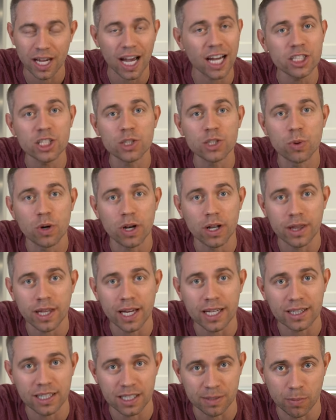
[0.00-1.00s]
I just want to
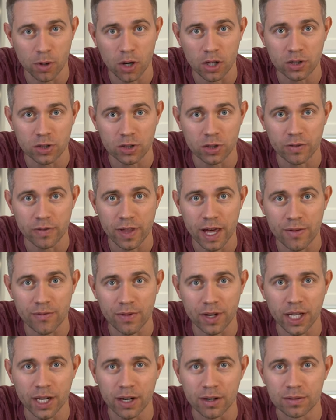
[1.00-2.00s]
thank the sponsor of that
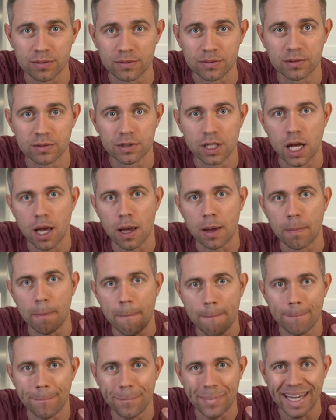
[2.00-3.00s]
video,
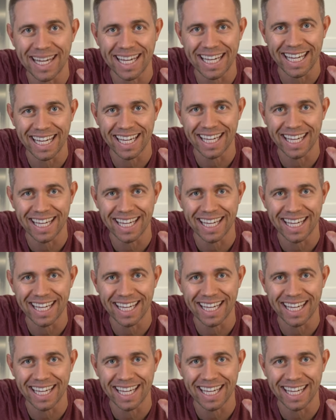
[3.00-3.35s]
me.